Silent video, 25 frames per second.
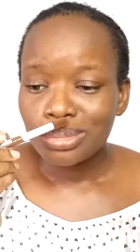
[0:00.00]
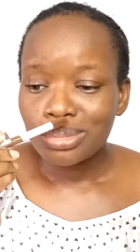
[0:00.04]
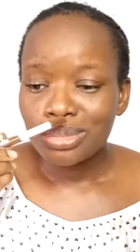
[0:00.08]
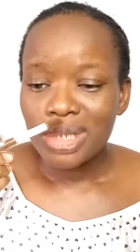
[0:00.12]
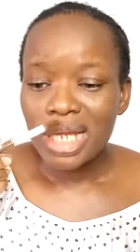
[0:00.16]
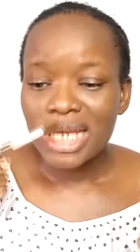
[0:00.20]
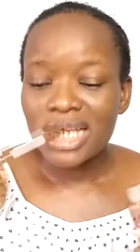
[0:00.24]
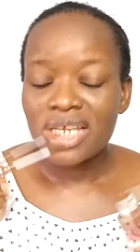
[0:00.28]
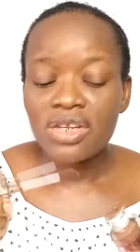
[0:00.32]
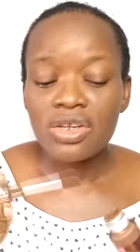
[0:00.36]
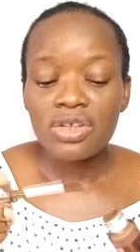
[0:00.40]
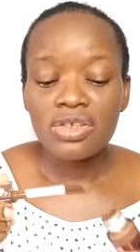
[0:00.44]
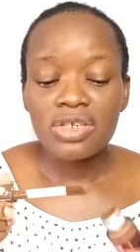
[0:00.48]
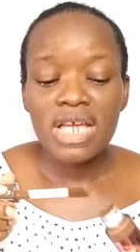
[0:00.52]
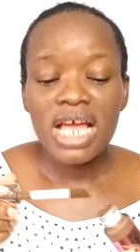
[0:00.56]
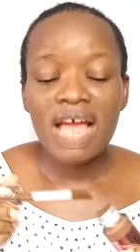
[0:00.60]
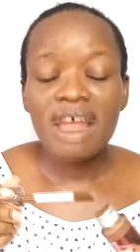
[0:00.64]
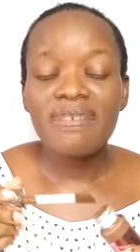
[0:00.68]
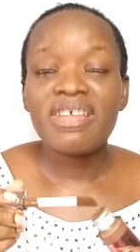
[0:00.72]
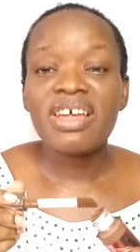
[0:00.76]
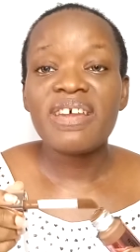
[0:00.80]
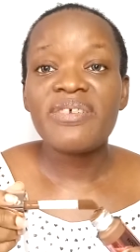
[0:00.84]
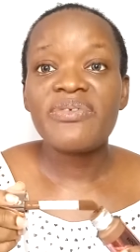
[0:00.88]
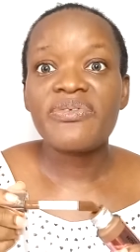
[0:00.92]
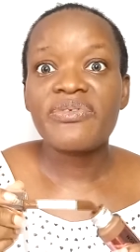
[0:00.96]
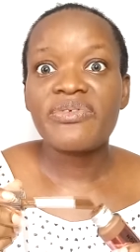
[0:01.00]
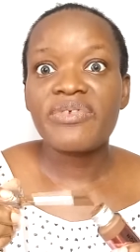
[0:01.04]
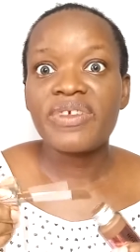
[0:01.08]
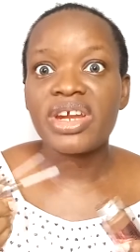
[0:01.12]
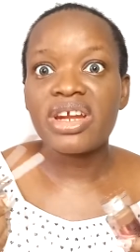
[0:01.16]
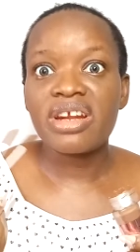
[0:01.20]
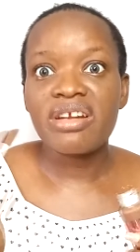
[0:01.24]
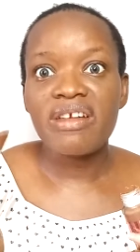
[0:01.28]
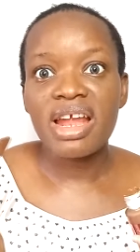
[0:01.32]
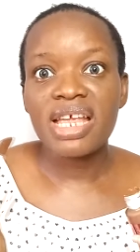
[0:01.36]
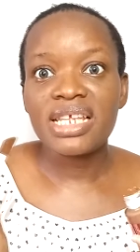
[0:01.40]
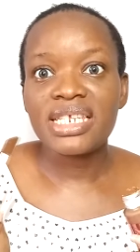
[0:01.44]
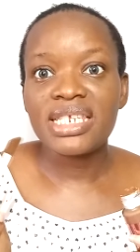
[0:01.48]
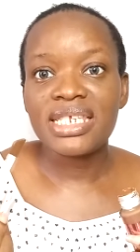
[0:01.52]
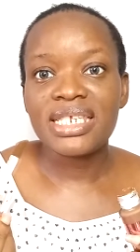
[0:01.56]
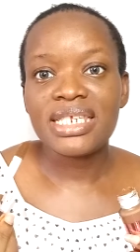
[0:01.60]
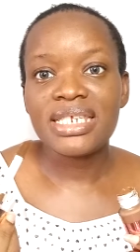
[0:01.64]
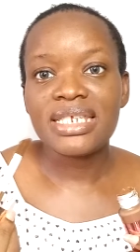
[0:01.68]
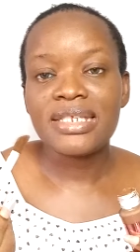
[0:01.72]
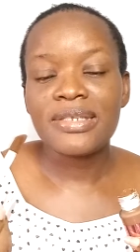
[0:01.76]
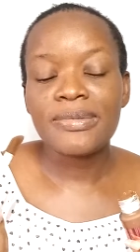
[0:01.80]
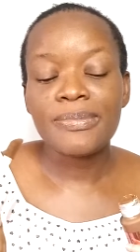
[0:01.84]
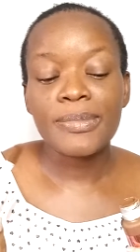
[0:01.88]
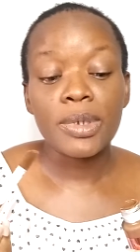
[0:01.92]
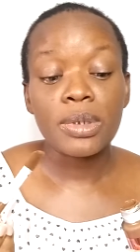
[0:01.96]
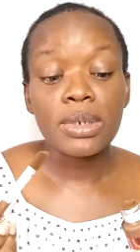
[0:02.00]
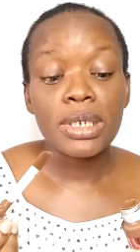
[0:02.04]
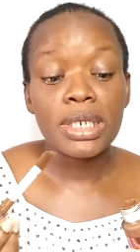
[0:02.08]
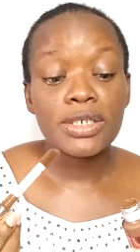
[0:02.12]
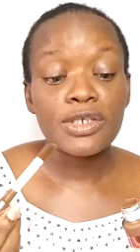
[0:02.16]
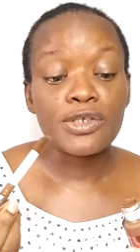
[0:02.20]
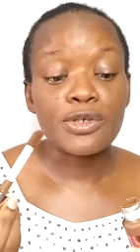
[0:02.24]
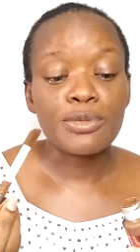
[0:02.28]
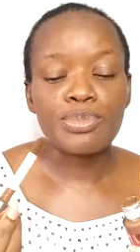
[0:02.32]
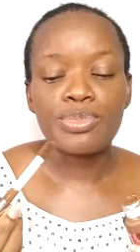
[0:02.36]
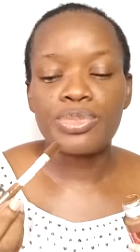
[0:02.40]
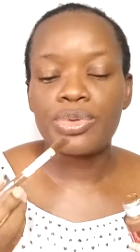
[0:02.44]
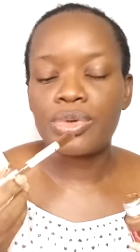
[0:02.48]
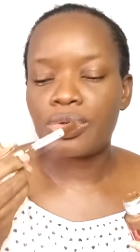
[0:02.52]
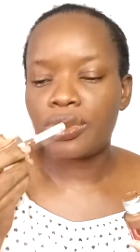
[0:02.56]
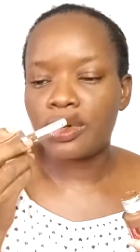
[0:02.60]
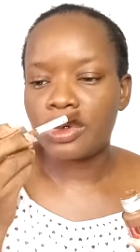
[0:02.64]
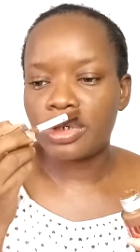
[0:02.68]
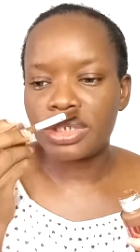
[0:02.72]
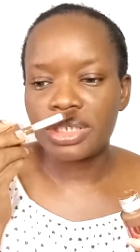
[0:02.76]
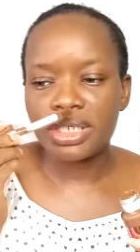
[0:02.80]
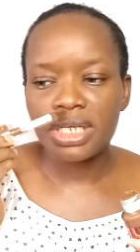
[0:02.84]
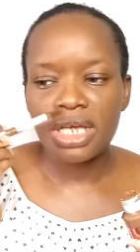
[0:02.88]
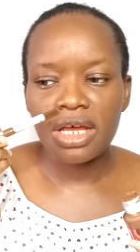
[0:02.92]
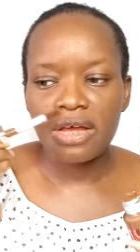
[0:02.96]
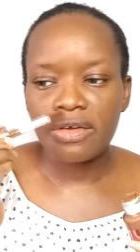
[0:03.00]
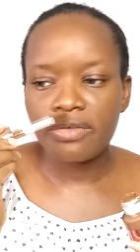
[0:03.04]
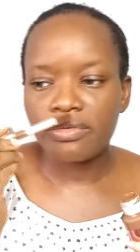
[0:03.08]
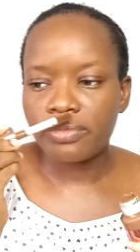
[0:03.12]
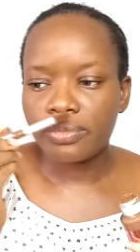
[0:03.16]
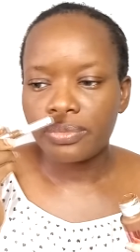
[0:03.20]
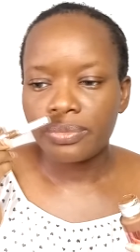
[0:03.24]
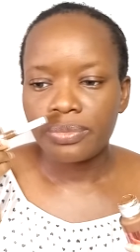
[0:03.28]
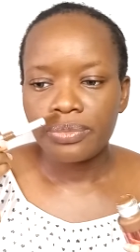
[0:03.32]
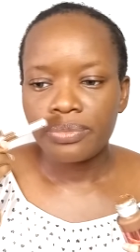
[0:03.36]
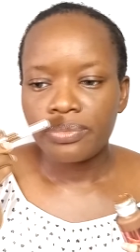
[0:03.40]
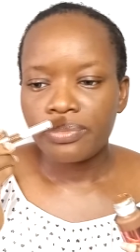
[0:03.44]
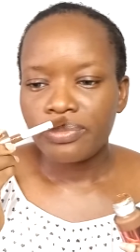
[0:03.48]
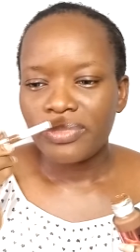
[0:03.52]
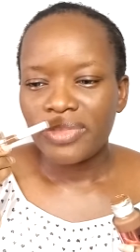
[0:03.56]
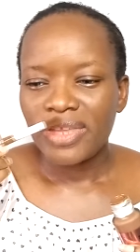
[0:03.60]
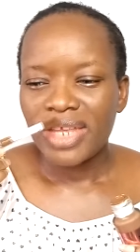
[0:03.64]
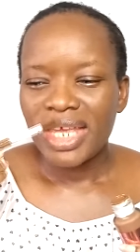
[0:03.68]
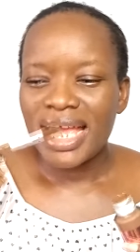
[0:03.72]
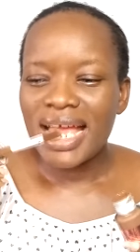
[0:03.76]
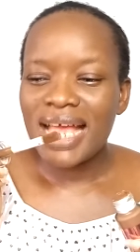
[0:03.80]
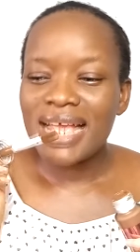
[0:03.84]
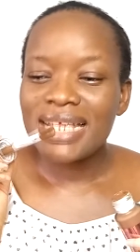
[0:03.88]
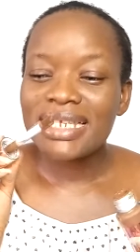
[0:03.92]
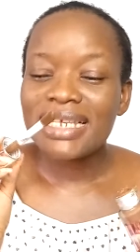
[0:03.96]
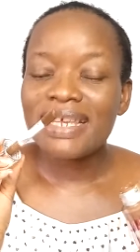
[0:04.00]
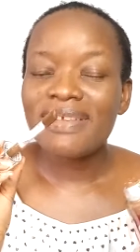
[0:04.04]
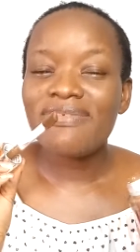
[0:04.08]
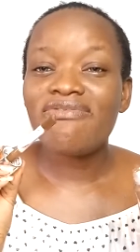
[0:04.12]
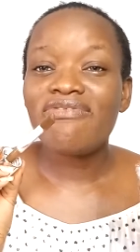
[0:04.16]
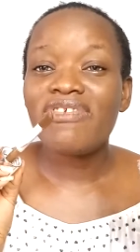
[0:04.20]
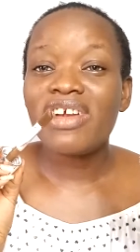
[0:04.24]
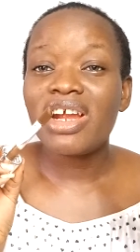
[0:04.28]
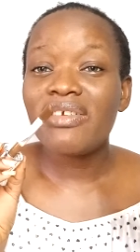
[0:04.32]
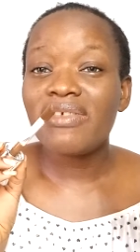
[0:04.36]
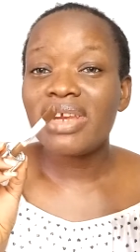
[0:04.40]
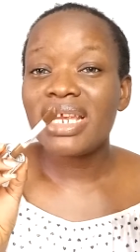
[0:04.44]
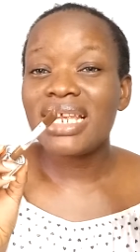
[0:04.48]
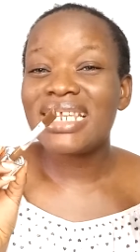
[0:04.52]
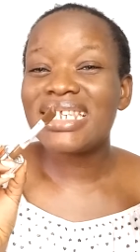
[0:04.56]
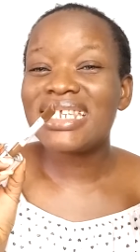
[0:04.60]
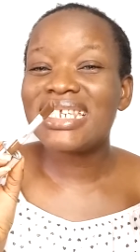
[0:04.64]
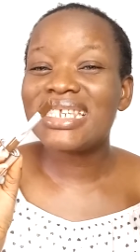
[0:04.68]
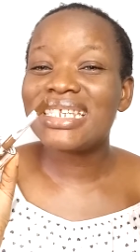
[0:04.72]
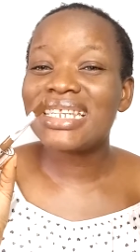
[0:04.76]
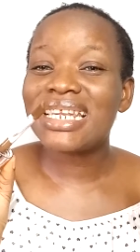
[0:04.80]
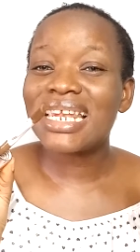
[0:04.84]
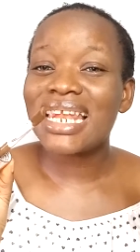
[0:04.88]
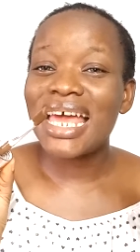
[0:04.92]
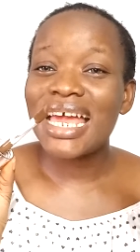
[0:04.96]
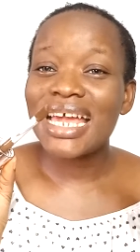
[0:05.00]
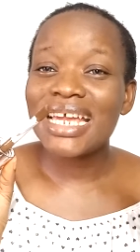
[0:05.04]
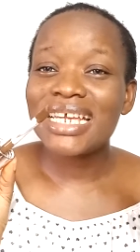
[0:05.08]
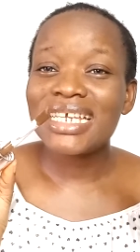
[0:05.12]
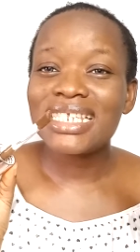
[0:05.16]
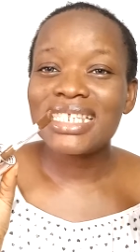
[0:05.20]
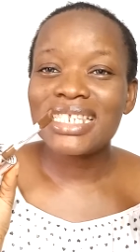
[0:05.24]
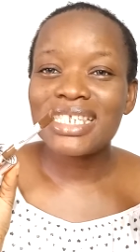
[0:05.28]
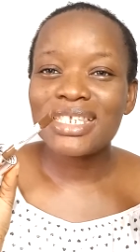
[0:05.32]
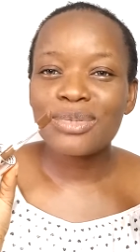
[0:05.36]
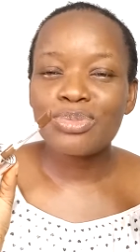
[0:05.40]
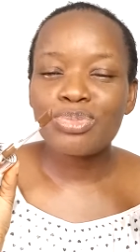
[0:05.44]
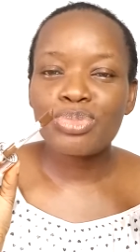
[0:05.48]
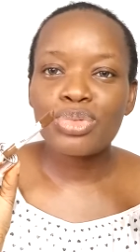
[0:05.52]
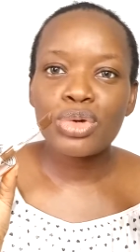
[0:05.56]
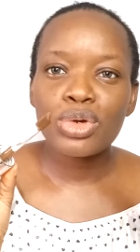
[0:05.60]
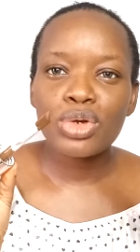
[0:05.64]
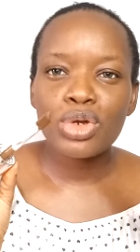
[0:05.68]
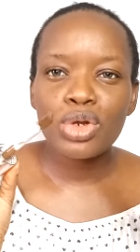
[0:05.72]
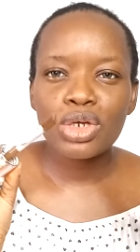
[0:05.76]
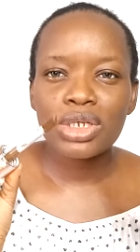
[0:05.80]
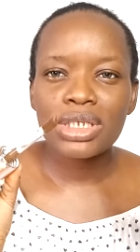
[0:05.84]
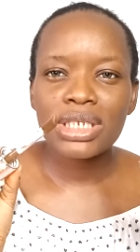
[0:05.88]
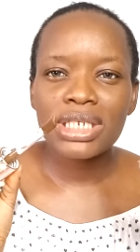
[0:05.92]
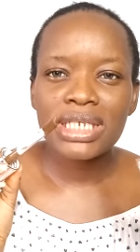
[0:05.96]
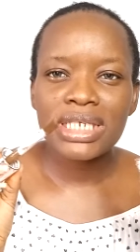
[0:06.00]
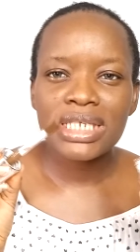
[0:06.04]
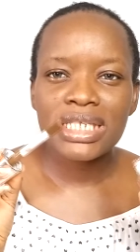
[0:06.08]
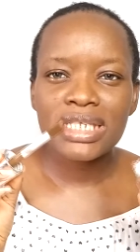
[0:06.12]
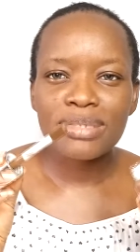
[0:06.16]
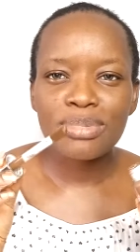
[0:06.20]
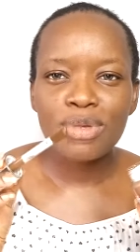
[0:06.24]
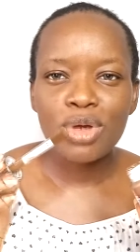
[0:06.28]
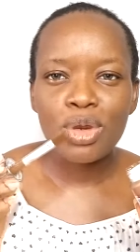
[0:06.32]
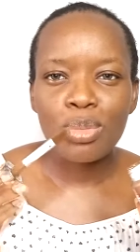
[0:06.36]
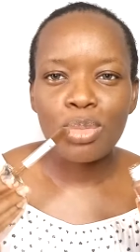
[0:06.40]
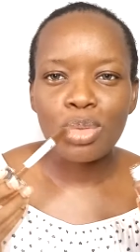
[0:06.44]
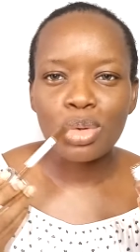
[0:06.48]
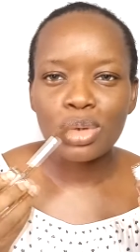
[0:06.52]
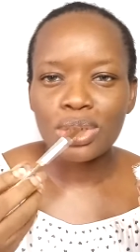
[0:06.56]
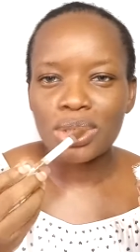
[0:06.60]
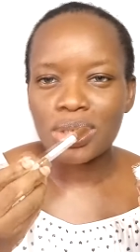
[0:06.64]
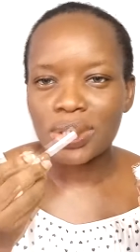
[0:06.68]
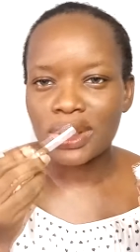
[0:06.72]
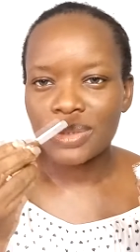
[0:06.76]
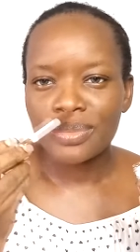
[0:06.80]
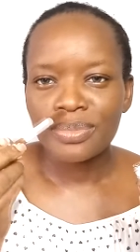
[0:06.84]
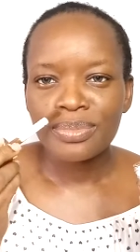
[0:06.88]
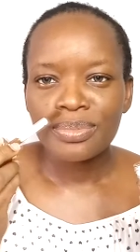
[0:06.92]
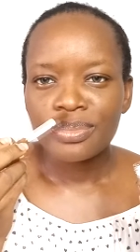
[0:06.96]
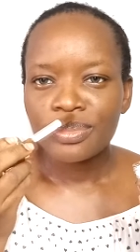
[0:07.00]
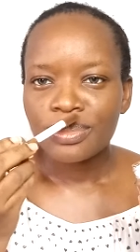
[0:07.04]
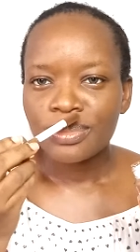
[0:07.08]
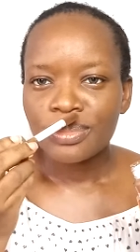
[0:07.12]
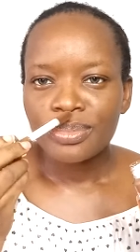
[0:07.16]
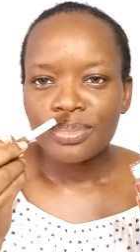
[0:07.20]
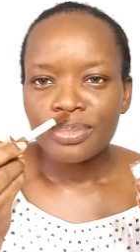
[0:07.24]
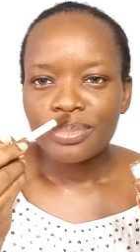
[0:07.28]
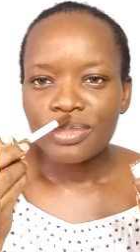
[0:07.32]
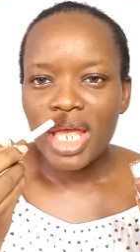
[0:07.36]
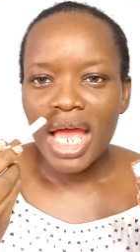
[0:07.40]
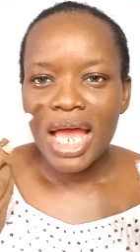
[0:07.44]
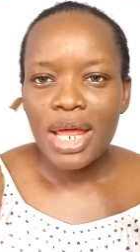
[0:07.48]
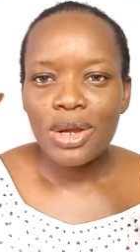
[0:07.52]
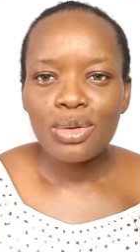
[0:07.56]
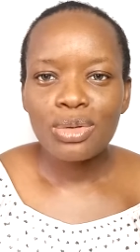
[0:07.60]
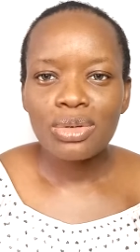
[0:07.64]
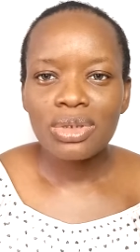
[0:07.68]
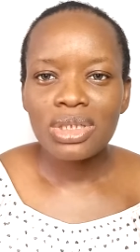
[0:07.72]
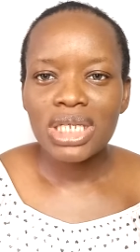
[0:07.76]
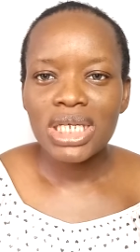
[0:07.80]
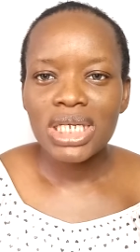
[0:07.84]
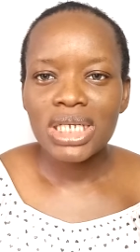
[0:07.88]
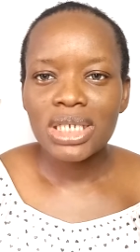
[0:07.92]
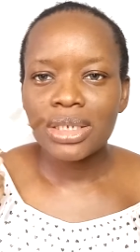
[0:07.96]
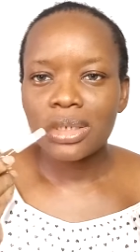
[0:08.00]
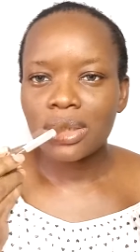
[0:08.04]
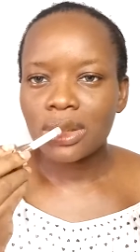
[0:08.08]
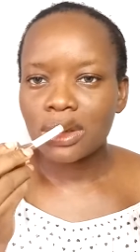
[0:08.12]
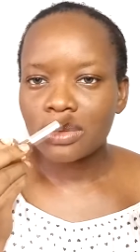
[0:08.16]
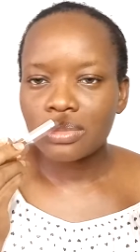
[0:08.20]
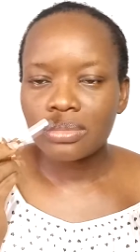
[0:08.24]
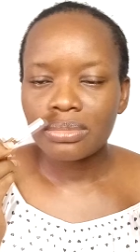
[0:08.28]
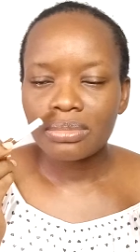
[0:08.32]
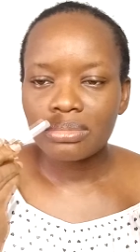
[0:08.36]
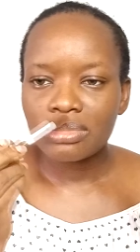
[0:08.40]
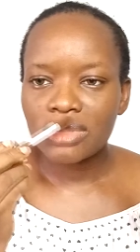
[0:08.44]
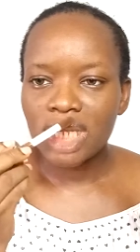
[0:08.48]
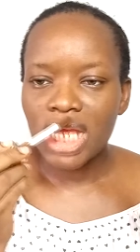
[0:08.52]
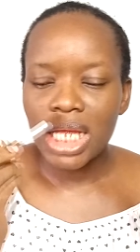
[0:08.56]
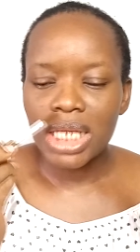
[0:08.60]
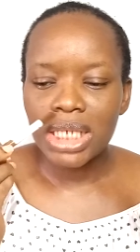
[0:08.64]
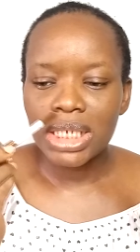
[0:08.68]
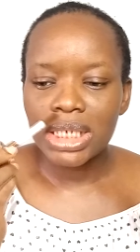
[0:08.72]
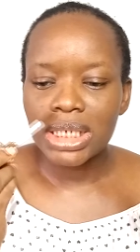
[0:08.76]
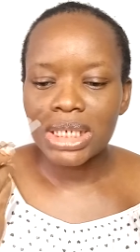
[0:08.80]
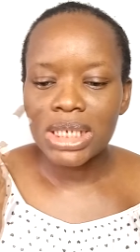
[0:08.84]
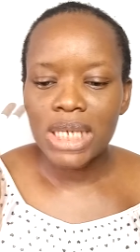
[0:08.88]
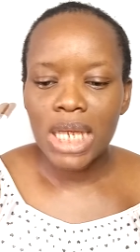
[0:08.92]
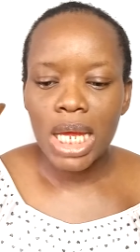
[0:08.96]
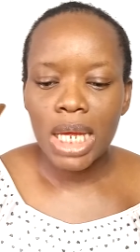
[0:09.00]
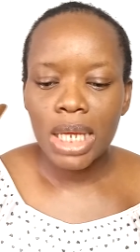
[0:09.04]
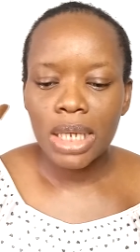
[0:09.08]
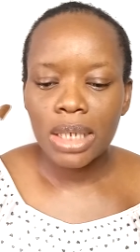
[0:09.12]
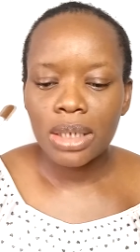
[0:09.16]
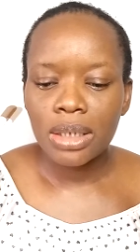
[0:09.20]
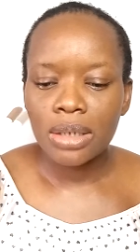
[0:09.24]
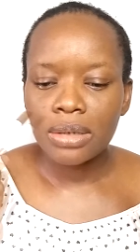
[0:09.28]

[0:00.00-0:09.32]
Like, it doesn't have that fragrancy smell that some products have. It has a very slight producty smell, but I don't think that is like,